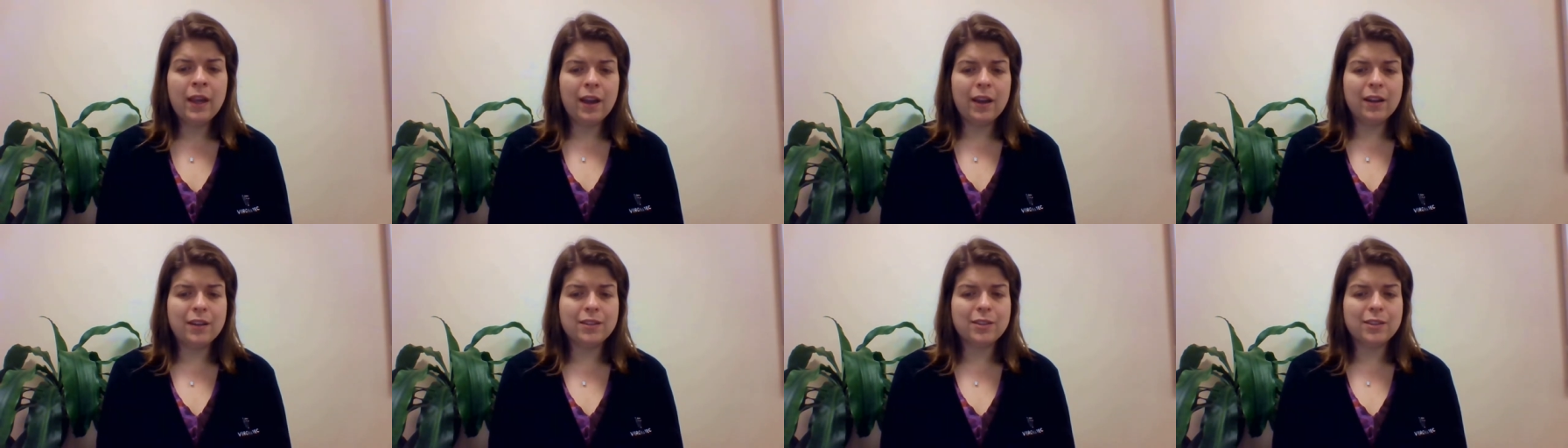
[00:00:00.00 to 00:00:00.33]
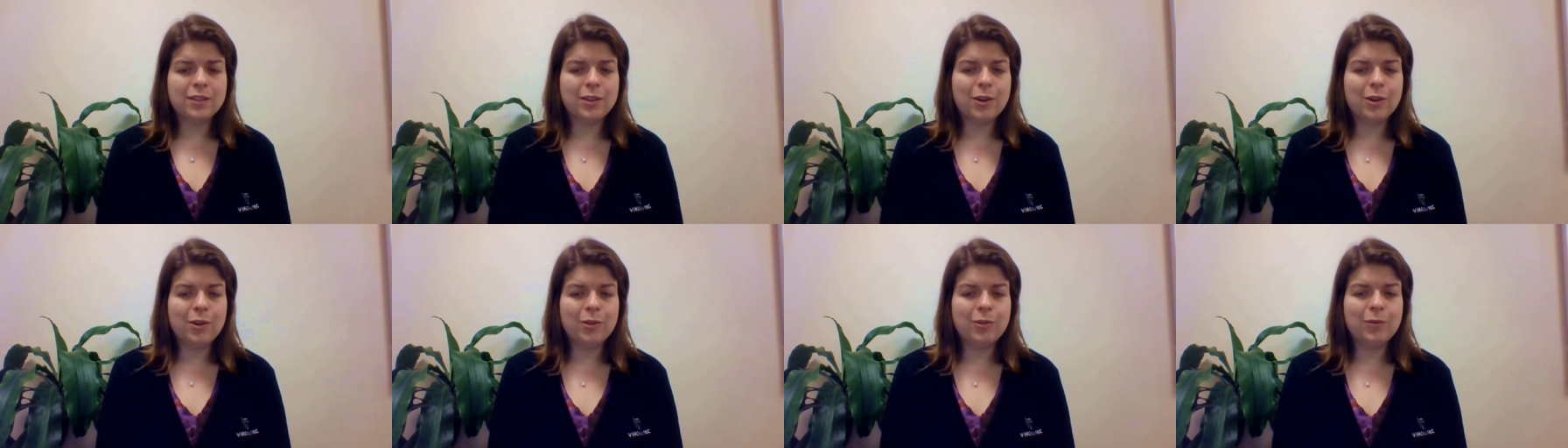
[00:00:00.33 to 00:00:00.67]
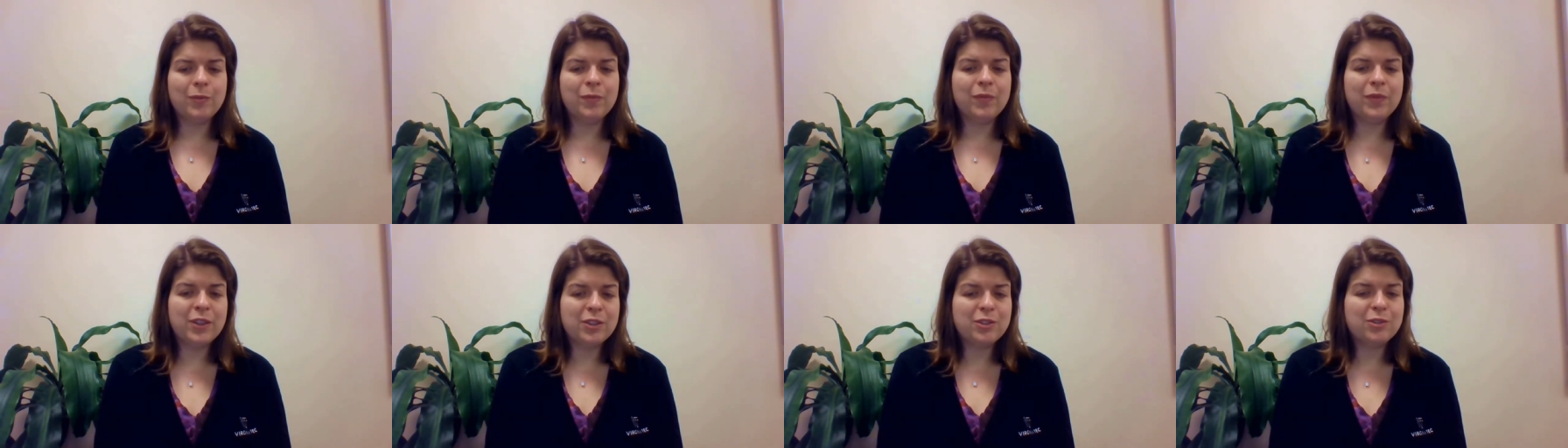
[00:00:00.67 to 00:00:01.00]
And
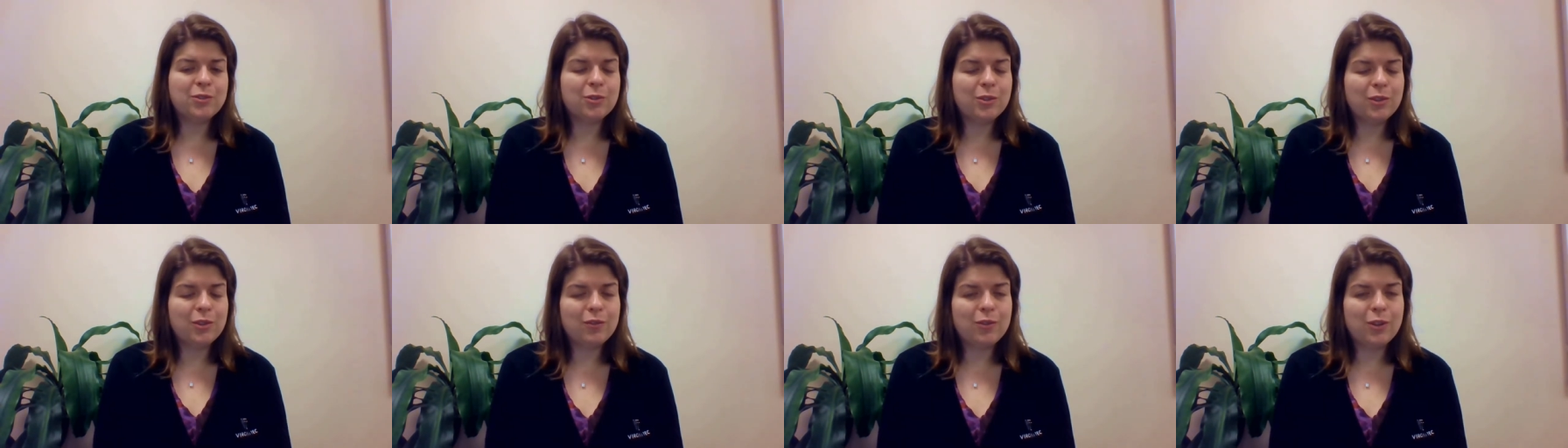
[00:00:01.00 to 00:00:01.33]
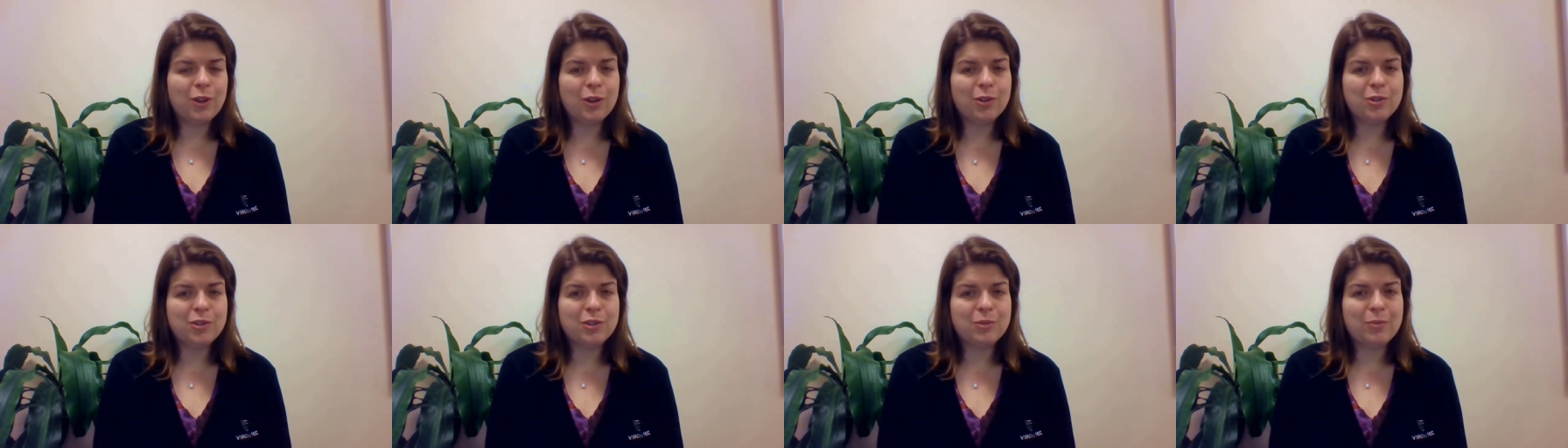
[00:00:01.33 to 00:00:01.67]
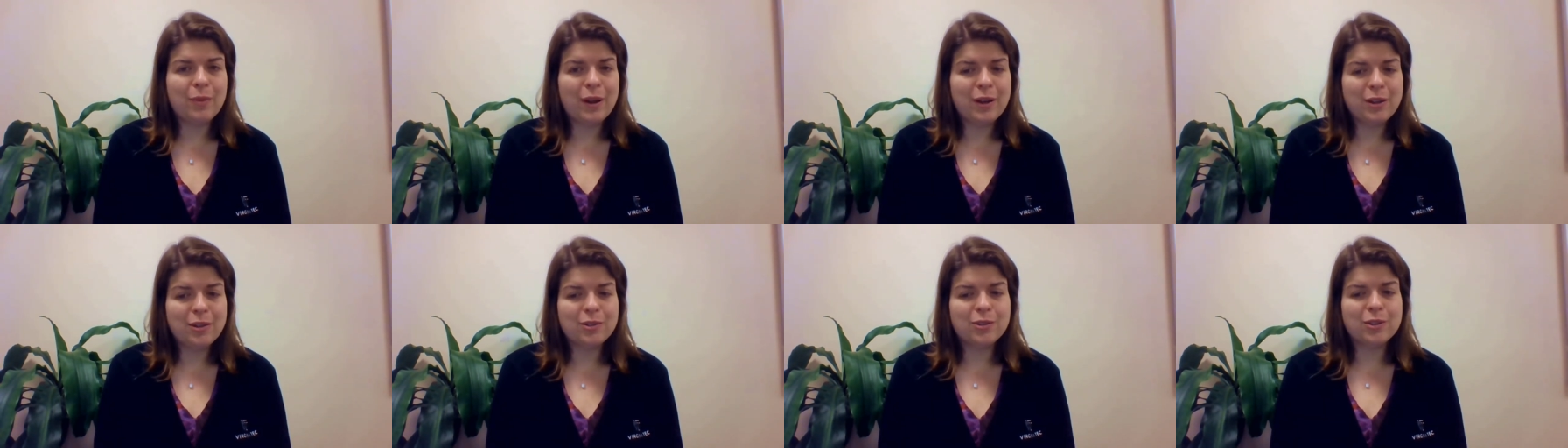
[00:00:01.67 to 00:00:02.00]
so this sort of close
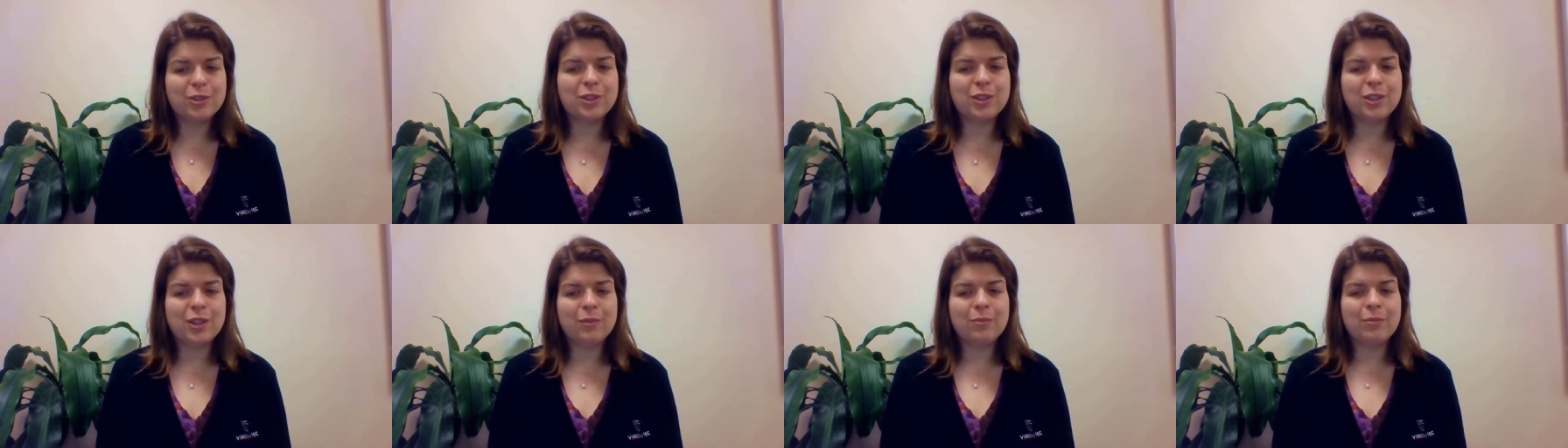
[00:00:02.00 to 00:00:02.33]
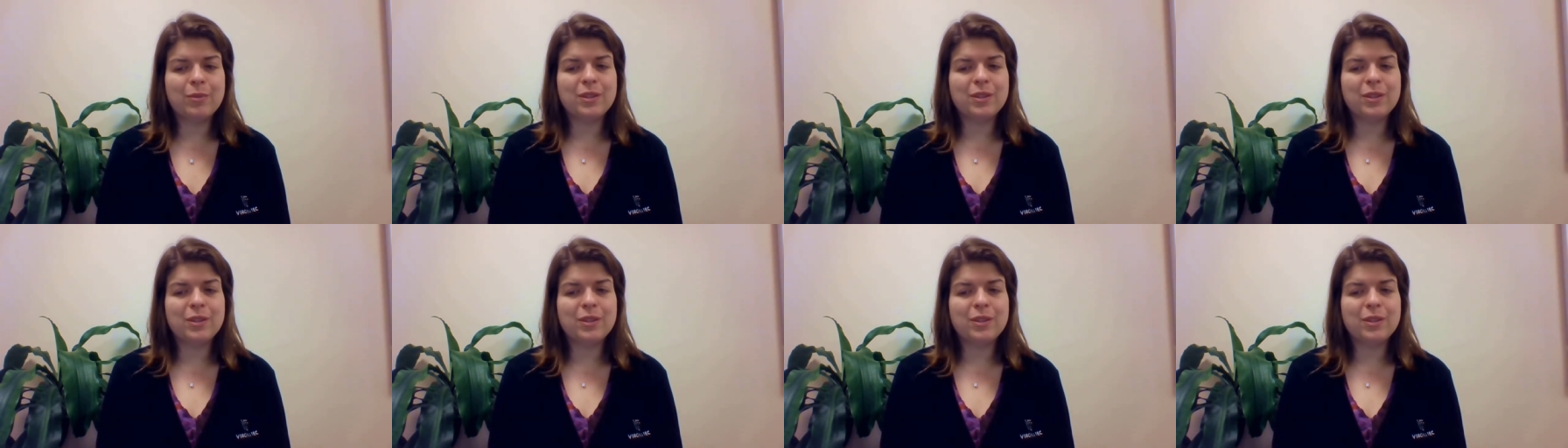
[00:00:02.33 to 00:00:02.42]
mentorship